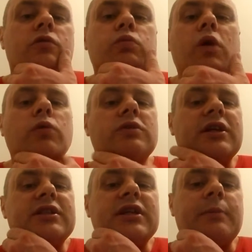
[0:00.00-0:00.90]
won't
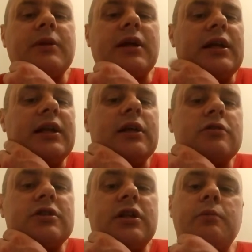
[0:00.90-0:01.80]
accept any
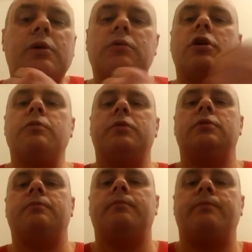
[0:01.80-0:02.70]
letters and they won't open them.